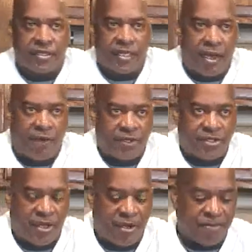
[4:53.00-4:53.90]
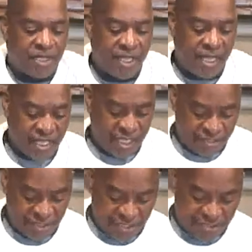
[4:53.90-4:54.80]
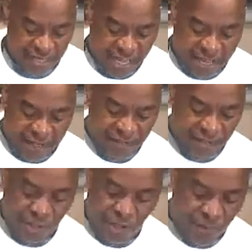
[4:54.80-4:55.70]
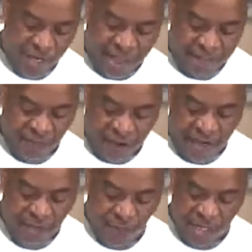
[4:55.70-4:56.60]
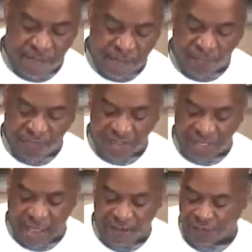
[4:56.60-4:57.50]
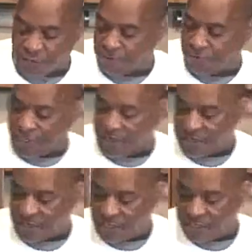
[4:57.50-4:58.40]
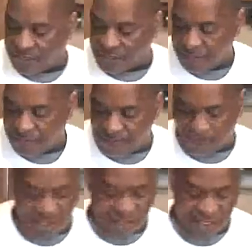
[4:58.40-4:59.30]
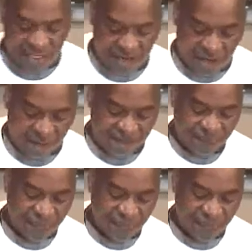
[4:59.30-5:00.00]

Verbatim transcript: See how it's lumped? It's, it's not, you know, we're not trying, we didn't melt it down to blend it in, blend it in there.